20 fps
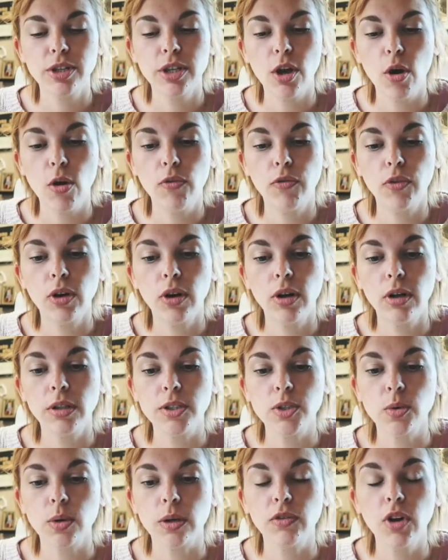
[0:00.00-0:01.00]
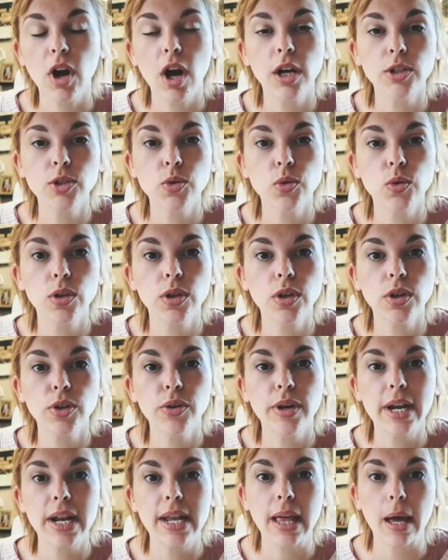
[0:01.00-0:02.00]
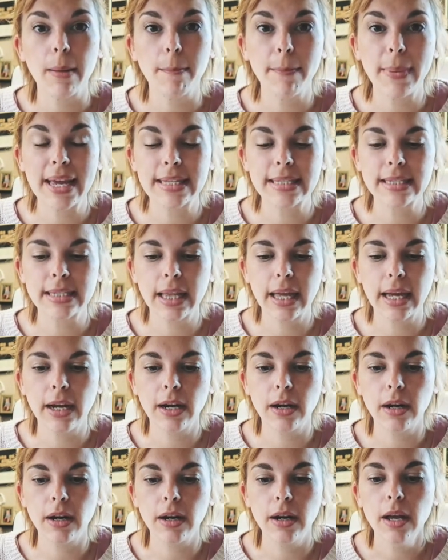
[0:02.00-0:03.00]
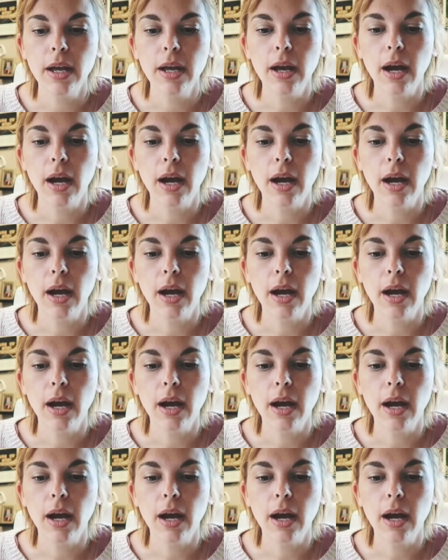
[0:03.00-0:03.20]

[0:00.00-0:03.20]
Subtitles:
the overall sort of contour, creating that base layer,